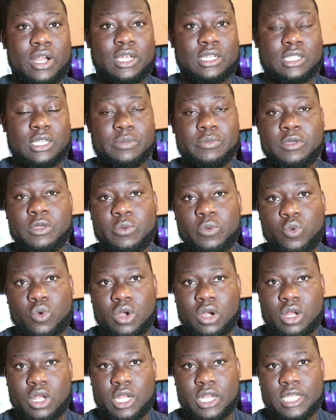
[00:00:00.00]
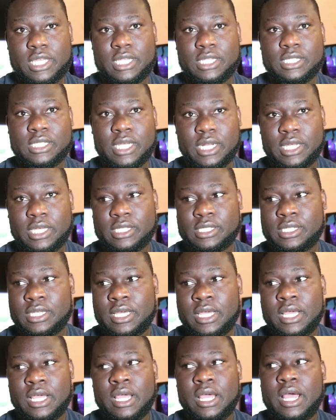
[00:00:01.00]
A lot of people work on the internet
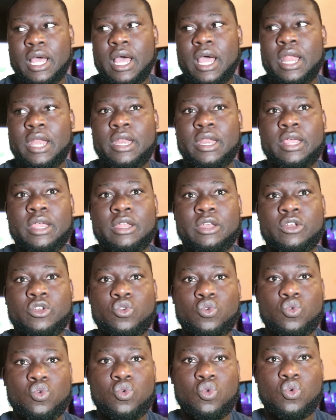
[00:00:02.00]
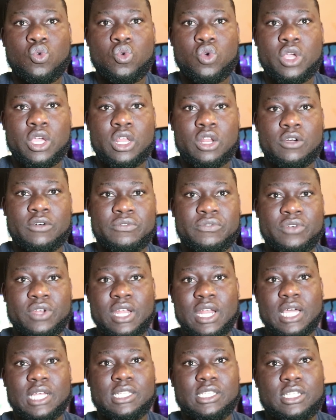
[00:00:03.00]
and they do, you know,
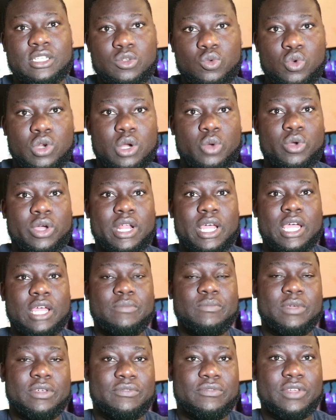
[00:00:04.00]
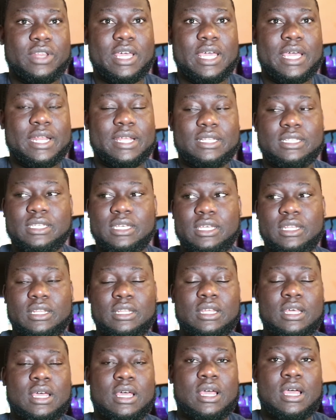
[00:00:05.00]
freelancing work, whether it be video editing,